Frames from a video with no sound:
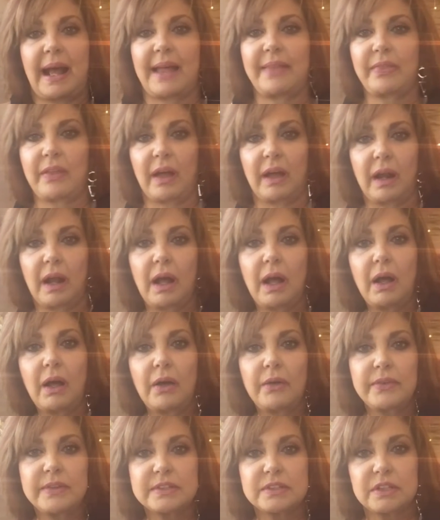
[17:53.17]
I thought,
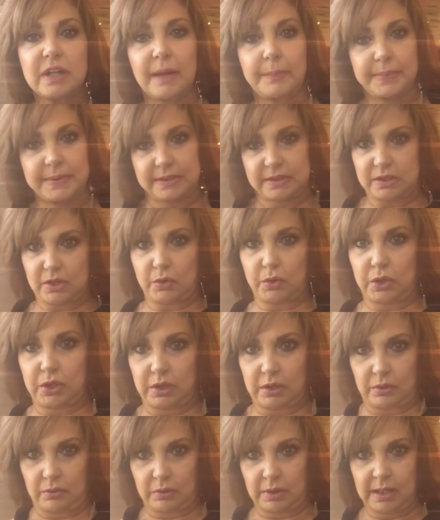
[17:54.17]
oh, this top is so
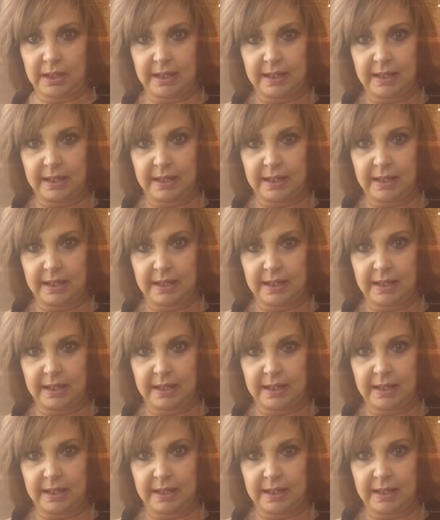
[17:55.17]
cute.